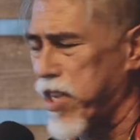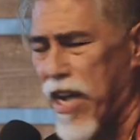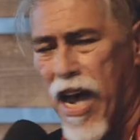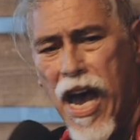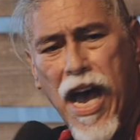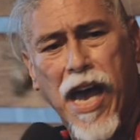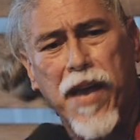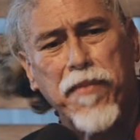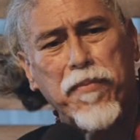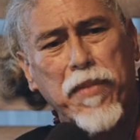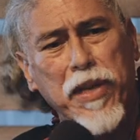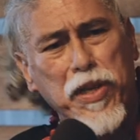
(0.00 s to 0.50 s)
of
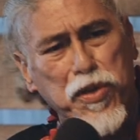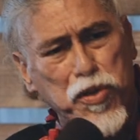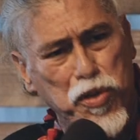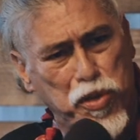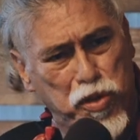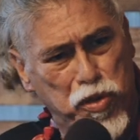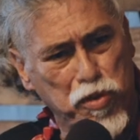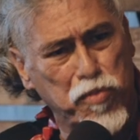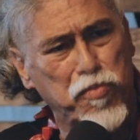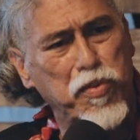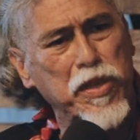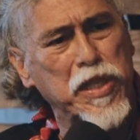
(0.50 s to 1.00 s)
time, and
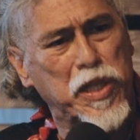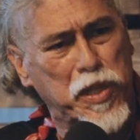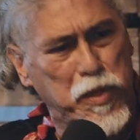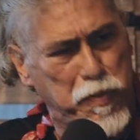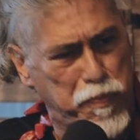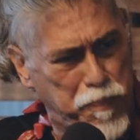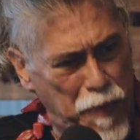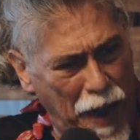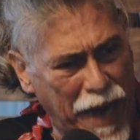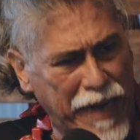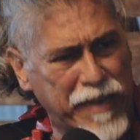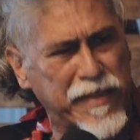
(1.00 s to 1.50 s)
you should
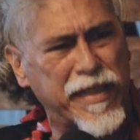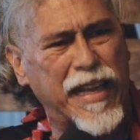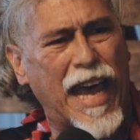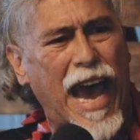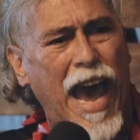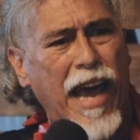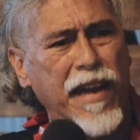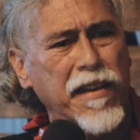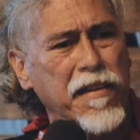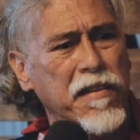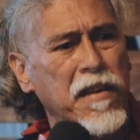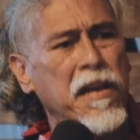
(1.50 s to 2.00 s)

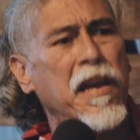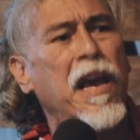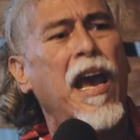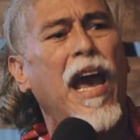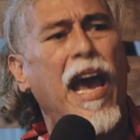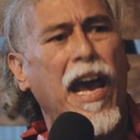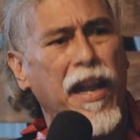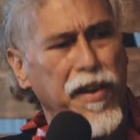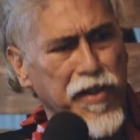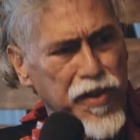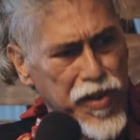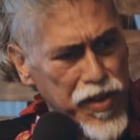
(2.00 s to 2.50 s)
respect that
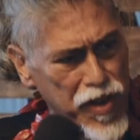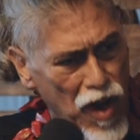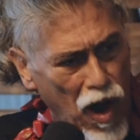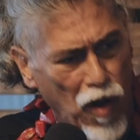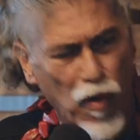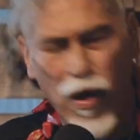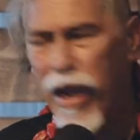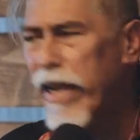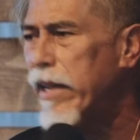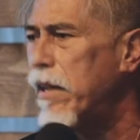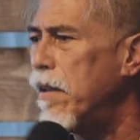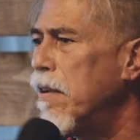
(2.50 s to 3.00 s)
and
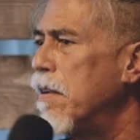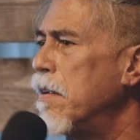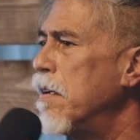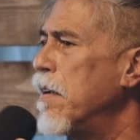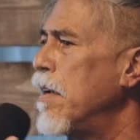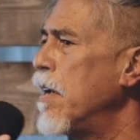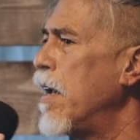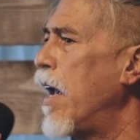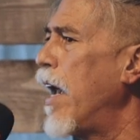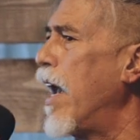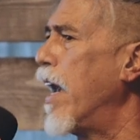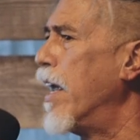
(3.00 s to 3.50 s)
know it
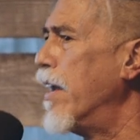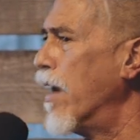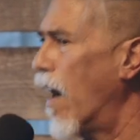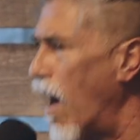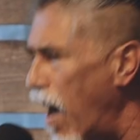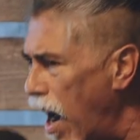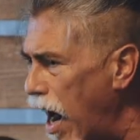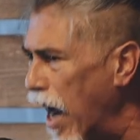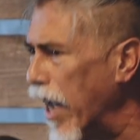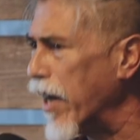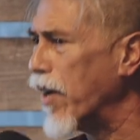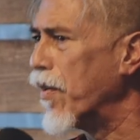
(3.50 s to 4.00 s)

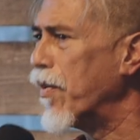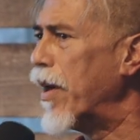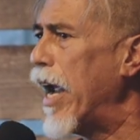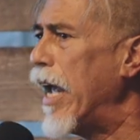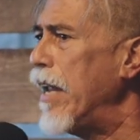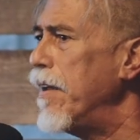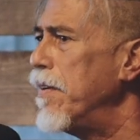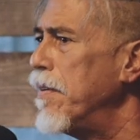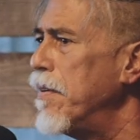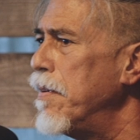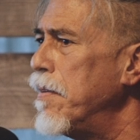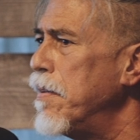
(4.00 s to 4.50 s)
and
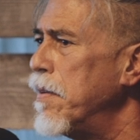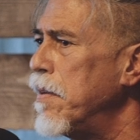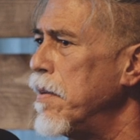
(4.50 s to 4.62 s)
honor it.